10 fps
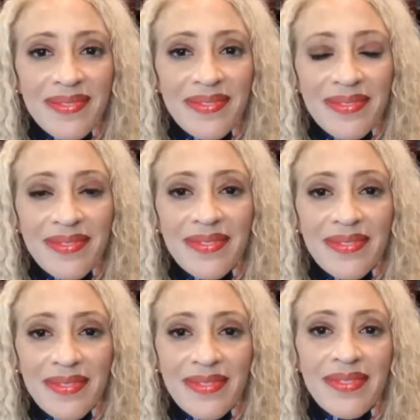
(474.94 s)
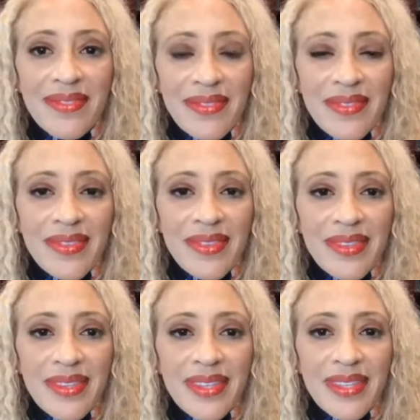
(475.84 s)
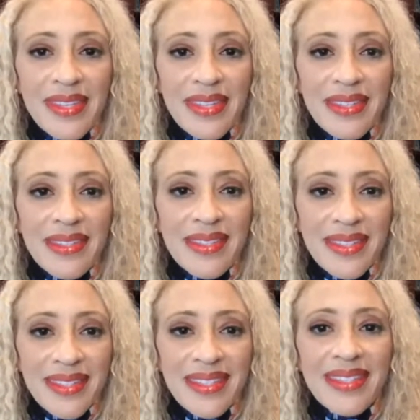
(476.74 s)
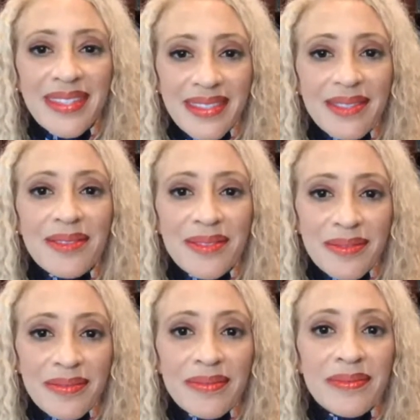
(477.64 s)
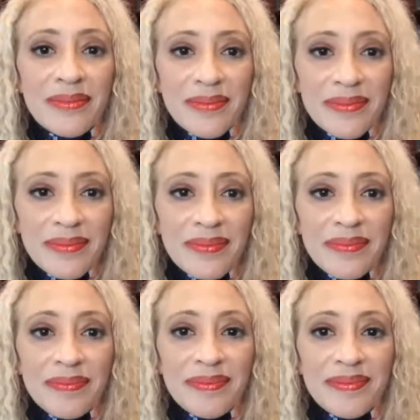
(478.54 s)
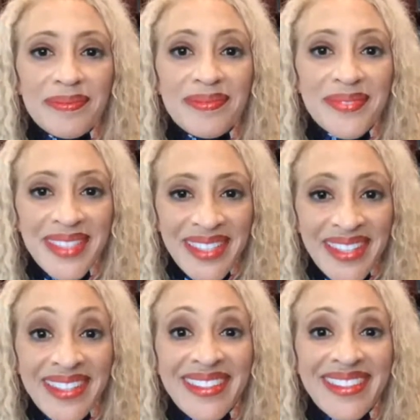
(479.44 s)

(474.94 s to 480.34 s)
No words are spoken by the person on screen.